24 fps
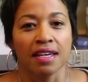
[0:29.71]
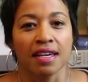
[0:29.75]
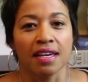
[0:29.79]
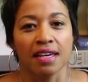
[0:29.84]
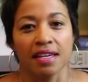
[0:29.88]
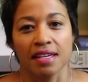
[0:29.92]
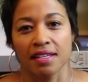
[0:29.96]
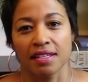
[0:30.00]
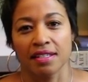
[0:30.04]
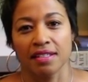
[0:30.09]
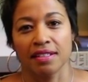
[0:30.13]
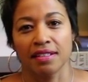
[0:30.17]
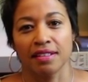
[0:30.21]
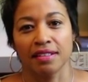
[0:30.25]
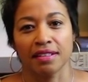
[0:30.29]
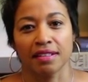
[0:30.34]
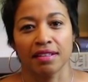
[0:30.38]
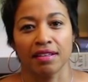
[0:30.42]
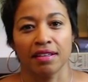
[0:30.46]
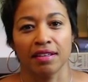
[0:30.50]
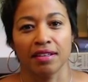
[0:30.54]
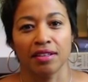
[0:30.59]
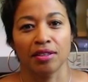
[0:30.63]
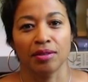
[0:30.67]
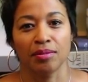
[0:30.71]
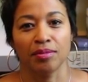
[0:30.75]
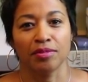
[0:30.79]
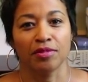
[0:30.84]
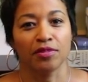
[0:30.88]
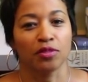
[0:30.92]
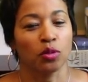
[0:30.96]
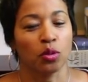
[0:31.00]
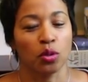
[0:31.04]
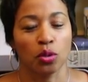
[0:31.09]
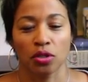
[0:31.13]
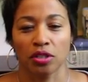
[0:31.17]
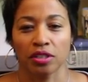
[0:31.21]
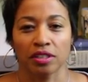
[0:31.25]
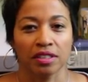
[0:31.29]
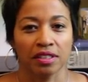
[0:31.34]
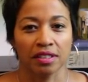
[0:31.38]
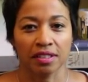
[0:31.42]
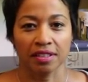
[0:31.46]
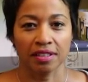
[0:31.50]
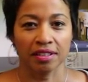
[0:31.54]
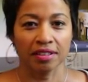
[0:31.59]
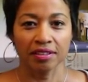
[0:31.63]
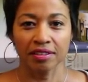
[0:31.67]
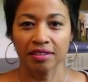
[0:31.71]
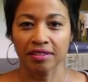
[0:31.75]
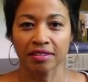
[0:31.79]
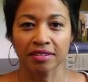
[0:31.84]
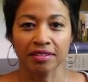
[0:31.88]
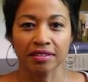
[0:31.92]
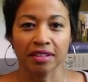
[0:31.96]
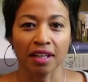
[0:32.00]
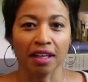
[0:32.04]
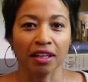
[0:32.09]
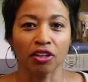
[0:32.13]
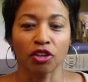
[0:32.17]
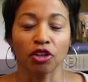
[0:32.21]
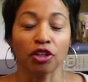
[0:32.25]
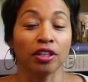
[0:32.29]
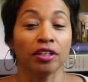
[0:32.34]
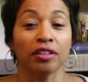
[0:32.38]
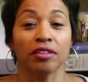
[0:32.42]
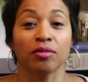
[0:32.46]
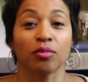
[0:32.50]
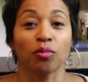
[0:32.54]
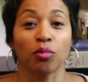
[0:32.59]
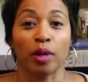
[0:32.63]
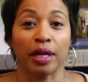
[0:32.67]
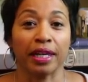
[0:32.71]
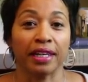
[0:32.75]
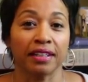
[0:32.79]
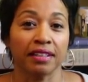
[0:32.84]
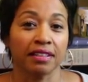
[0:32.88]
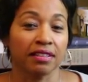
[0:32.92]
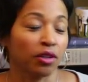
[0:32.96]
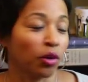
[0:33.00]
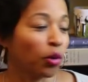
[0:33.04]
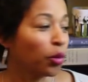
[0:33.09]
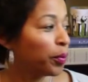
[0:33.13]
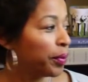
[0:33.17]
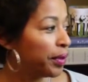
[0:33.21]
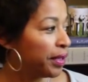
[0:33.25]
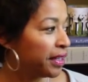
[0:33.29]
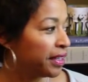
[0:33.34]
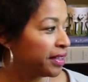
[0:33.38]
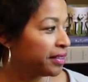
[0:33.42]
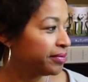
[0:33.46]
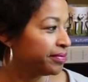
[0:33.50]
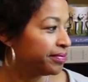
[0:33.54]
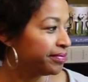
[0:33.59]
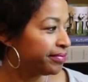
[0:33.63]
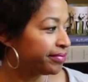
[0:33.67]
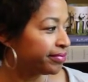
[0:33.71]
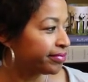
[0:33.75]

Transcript: And um, of course, I couldn't wait to open it.